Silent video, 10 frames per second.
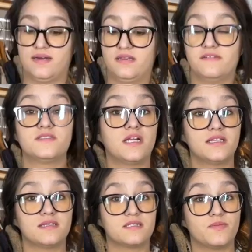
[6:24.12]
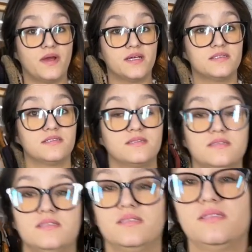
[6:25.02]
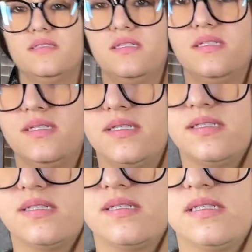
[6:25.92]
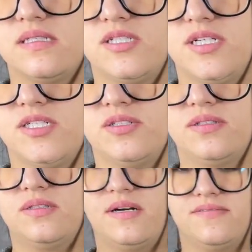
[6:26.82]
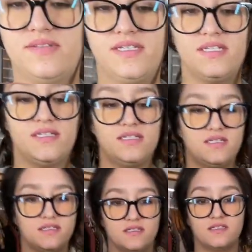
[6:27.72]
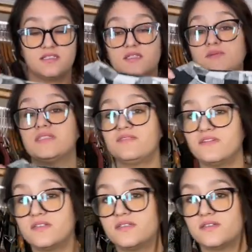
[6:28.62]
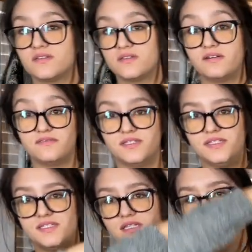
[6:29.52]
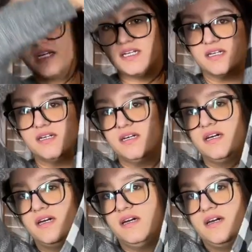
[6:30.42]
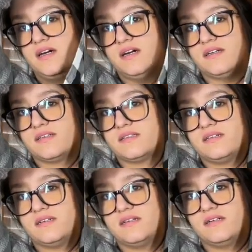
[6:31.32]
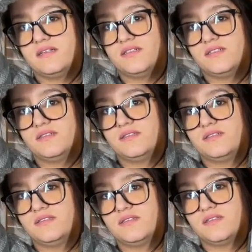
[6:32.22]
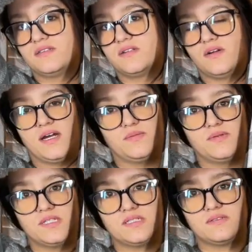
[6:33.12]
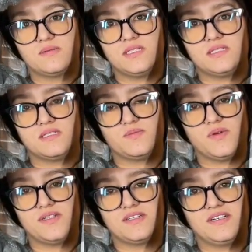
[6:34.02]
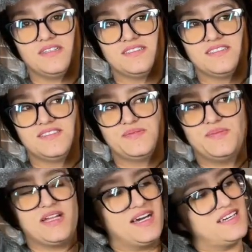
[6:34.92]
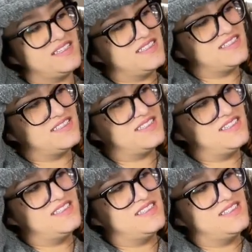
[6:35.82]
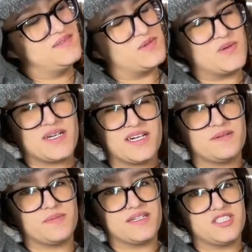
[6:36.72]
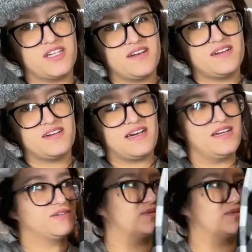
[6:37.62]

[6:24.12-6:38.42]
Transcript: I love selling this brand. This is J. Jill Love Linen, specifically their Love Linen line. It's uh, crap, what is, what is this print called? Plaid? But what kind of plaid? Check? I don't